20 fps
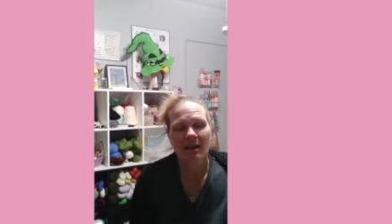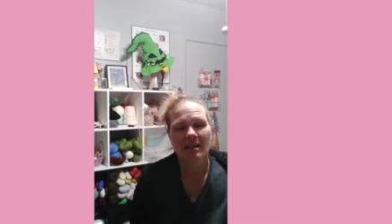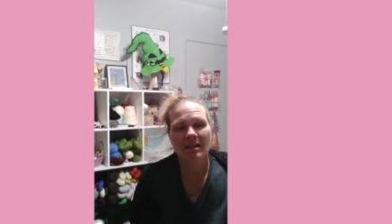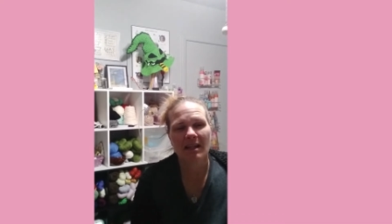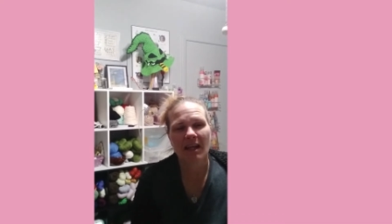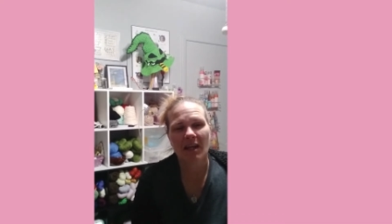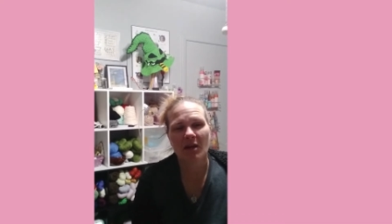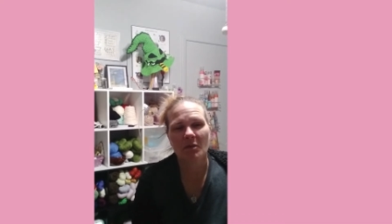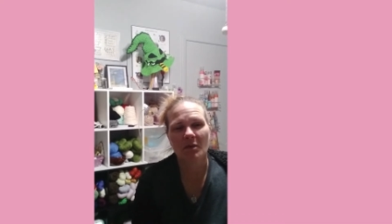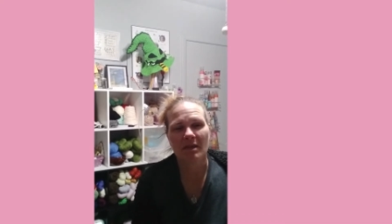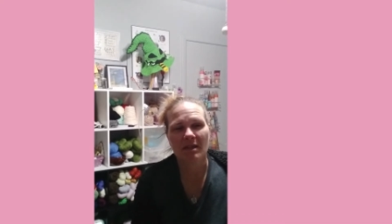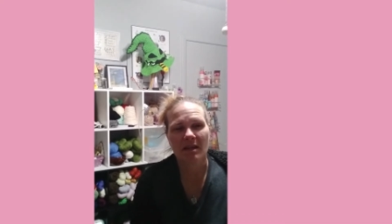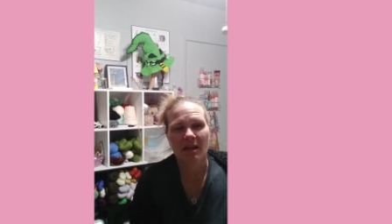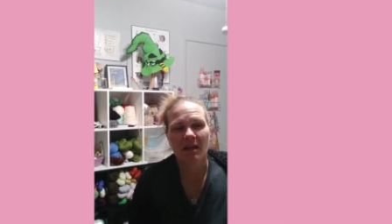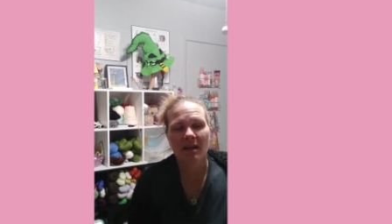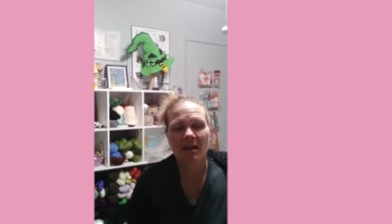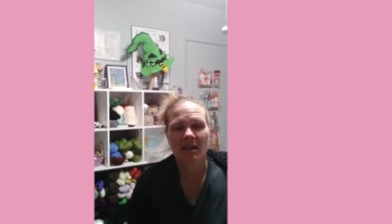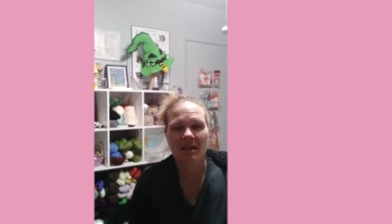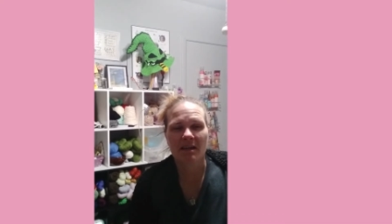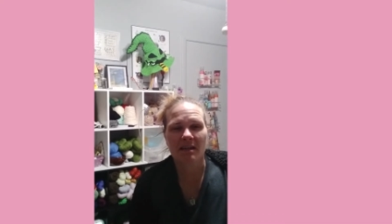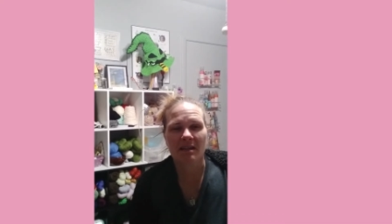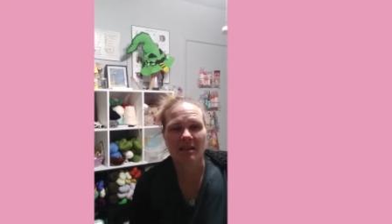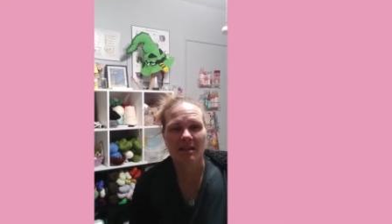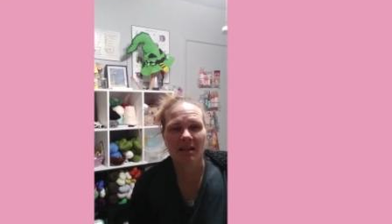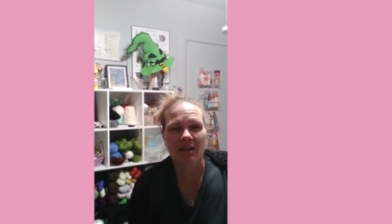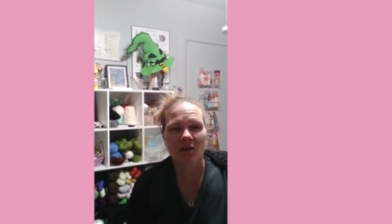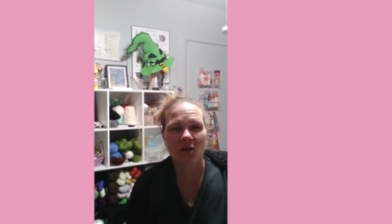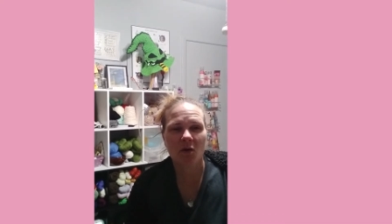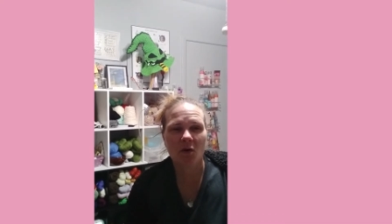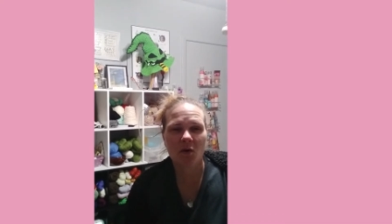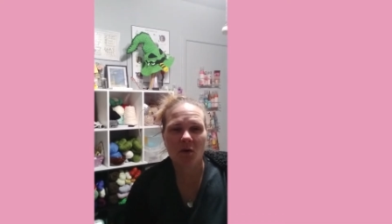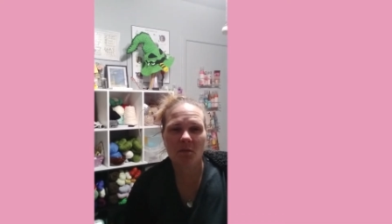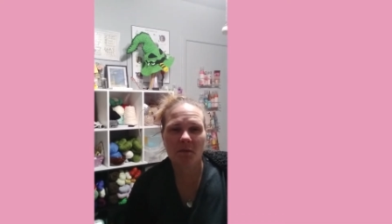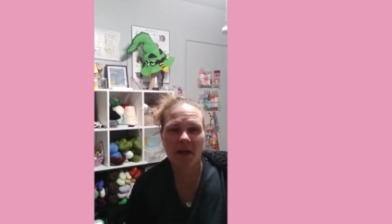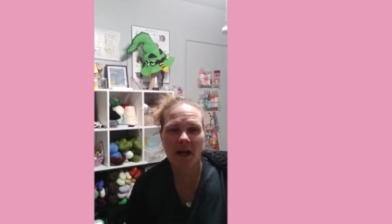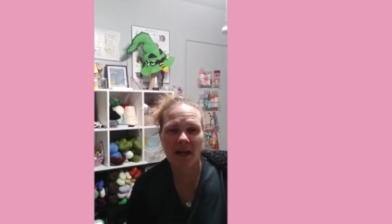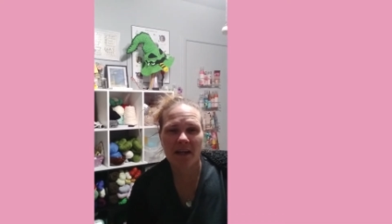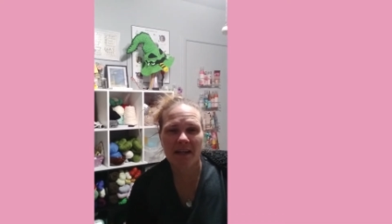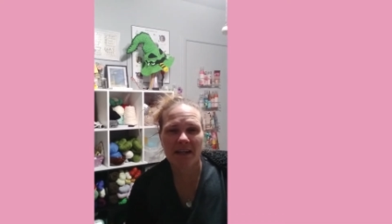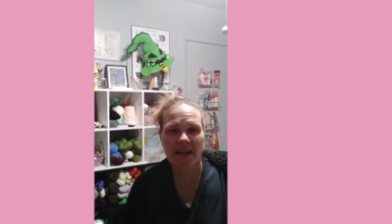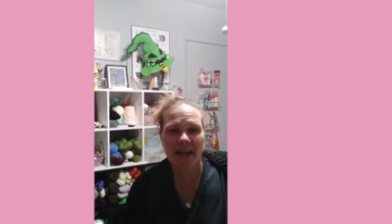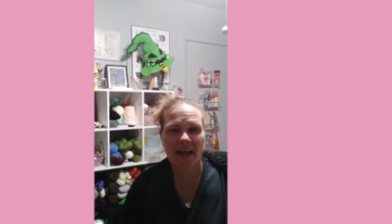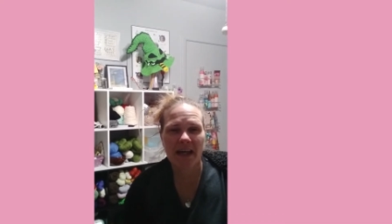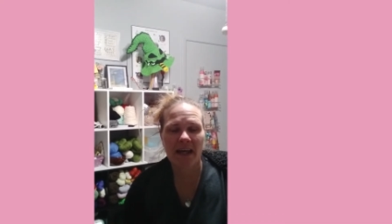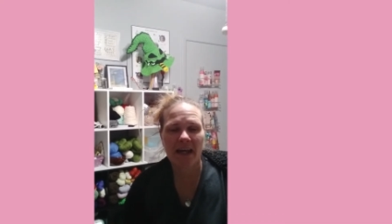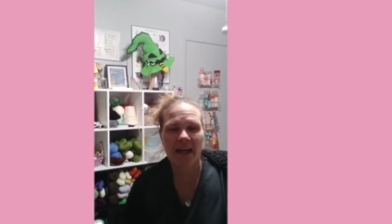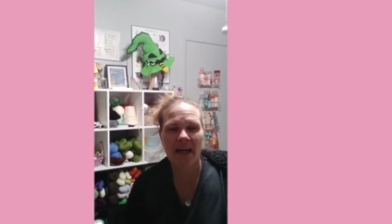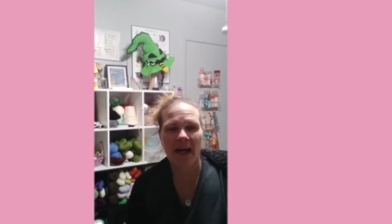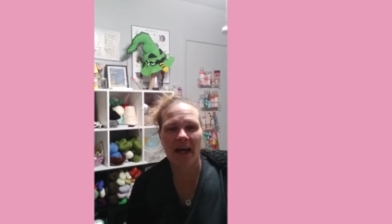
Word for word: Today was a sit at home kind of day.